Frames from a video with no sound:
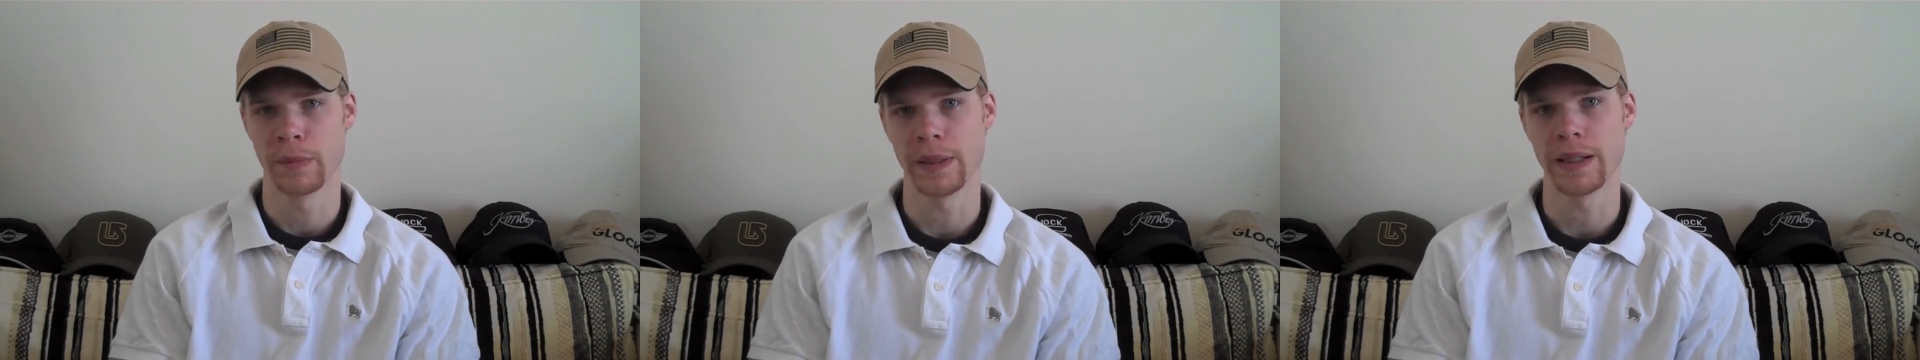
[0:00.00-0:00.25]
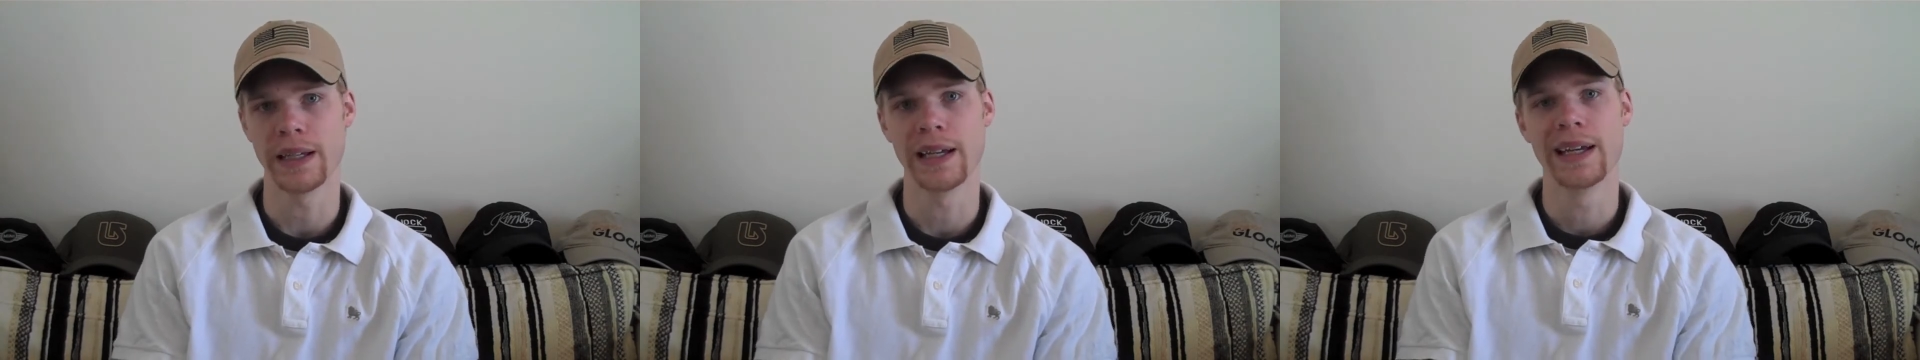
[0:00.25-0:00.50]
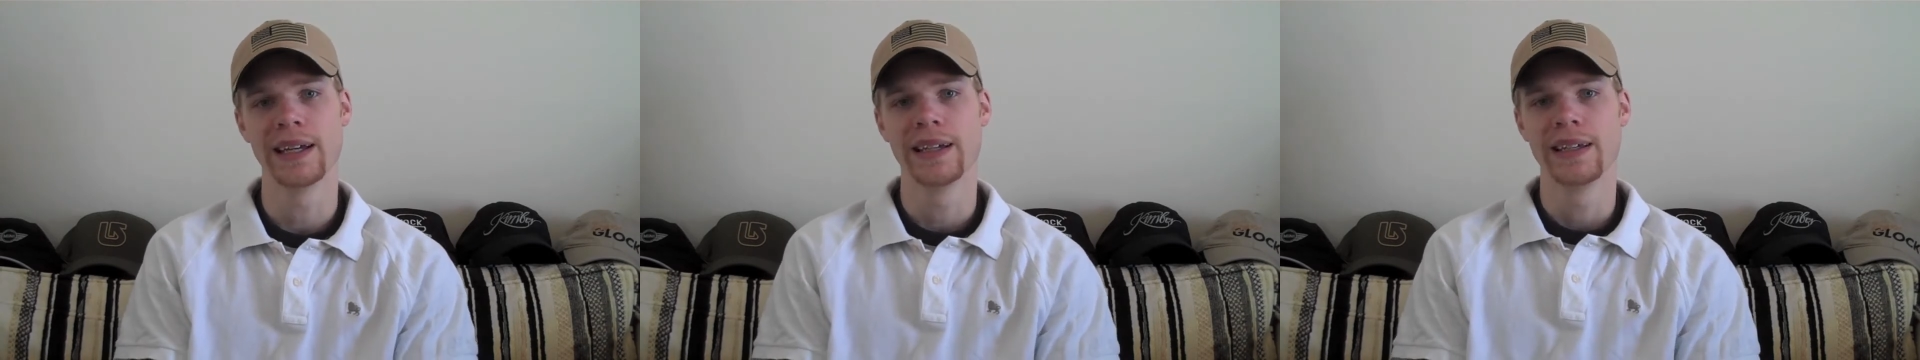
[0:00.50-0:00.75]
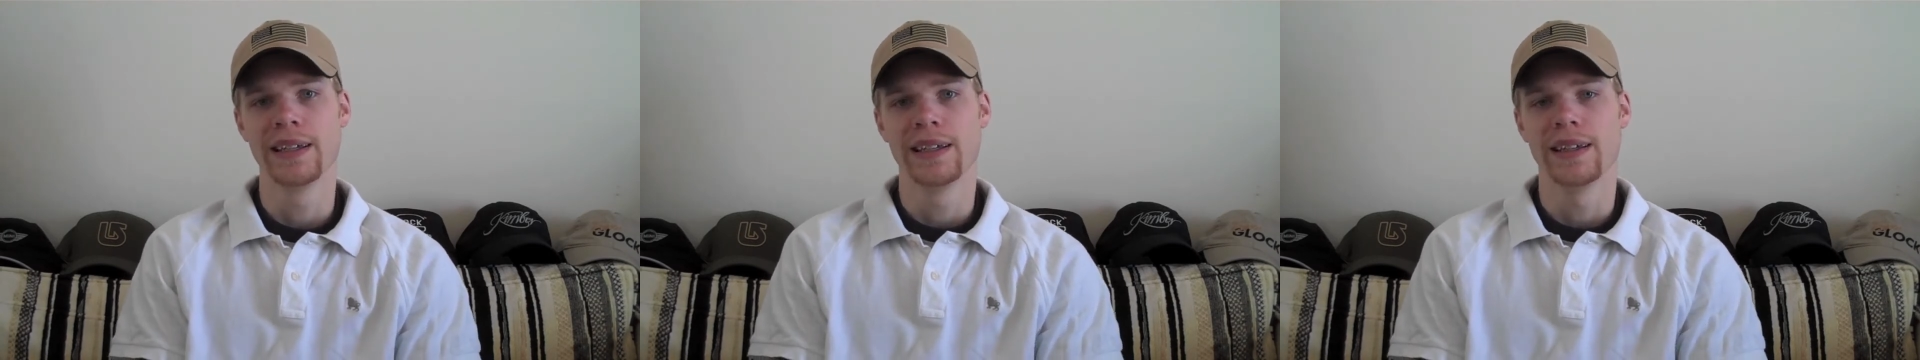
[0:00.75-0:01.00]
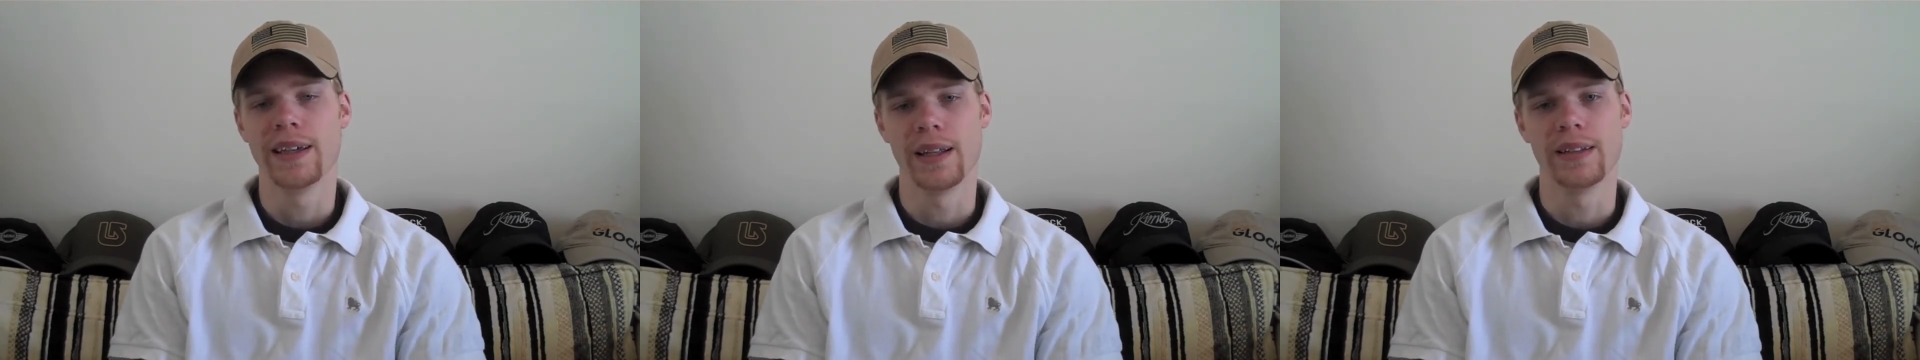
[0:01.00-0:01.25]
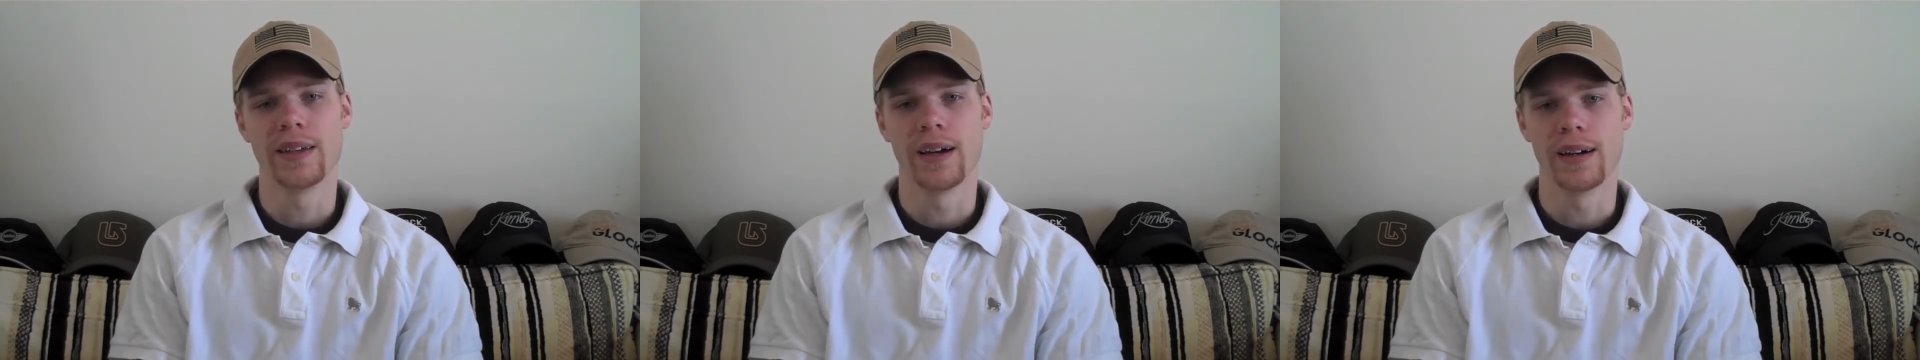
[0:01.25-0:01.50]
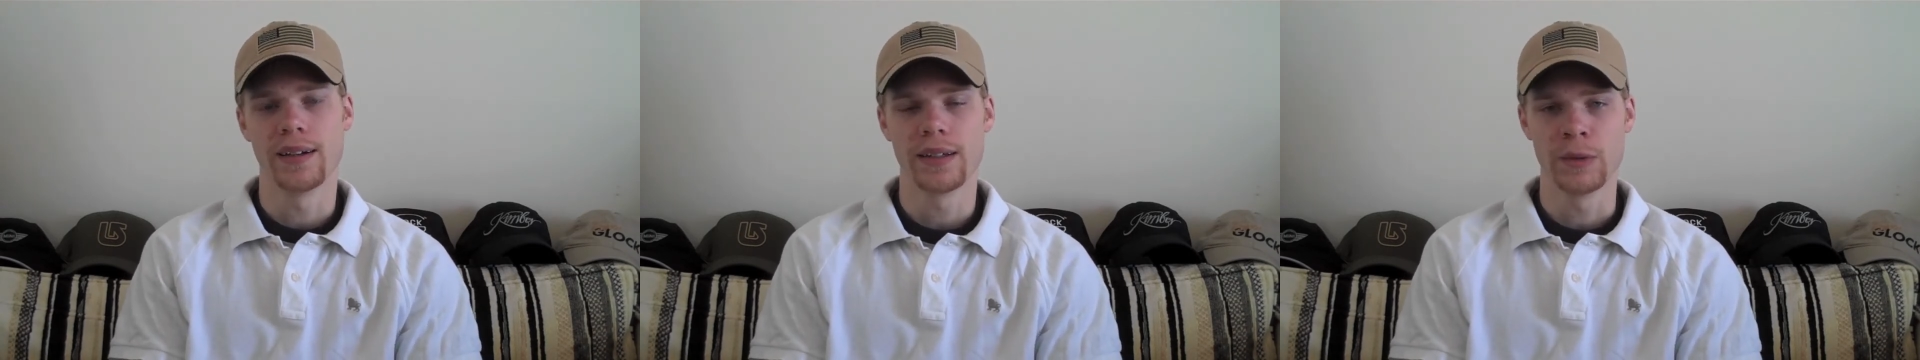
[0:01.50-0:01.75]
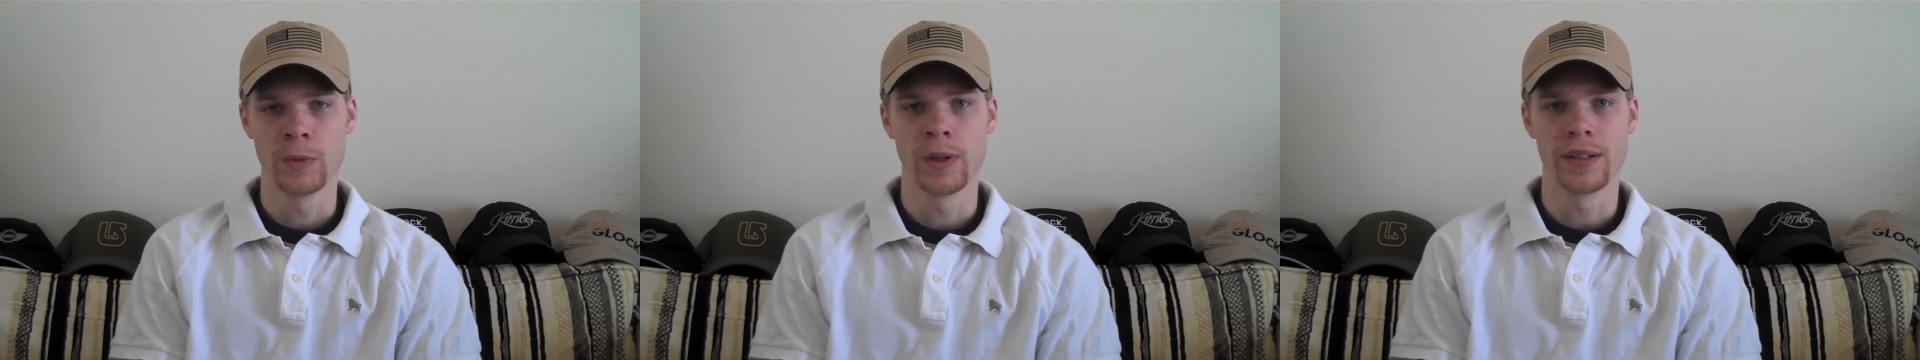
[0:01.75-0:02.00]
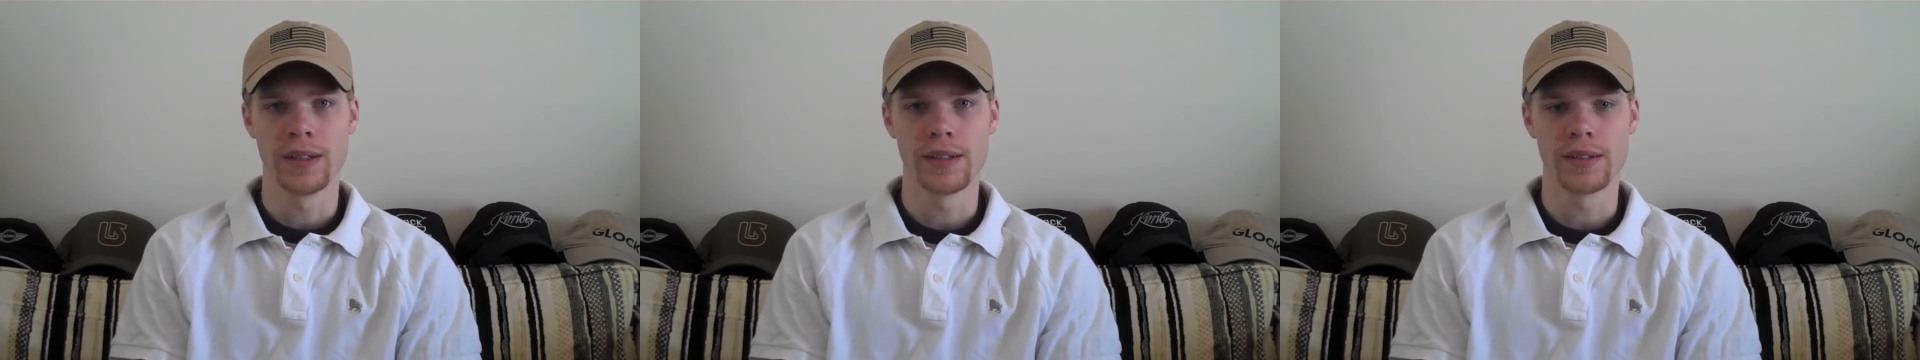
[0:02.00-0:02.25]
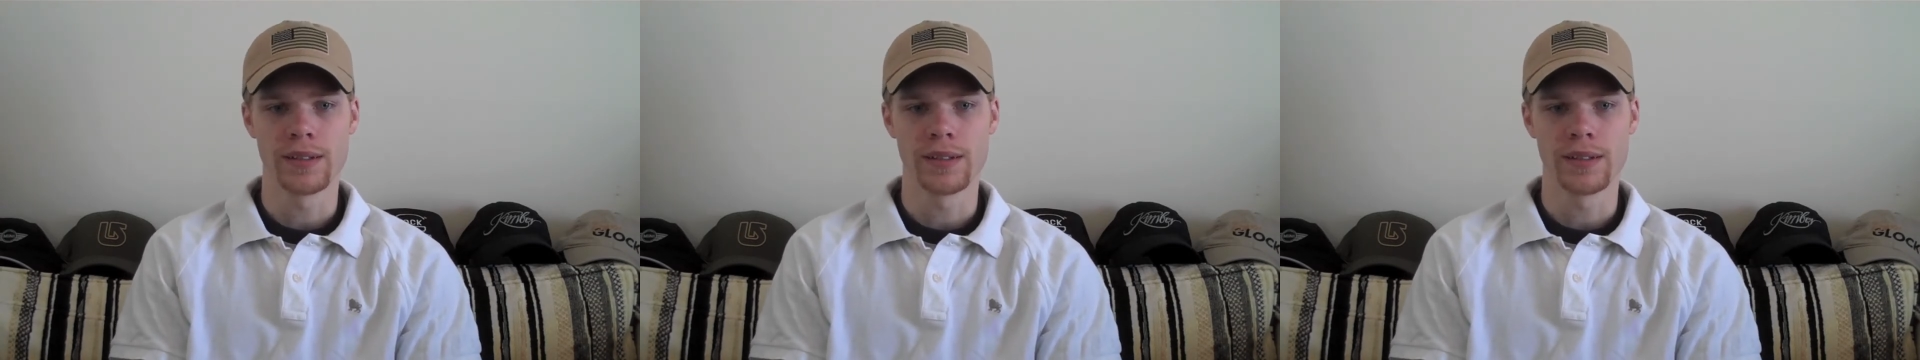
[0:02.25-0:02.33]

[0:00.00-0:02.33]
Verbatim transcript: me, it uh, it really is.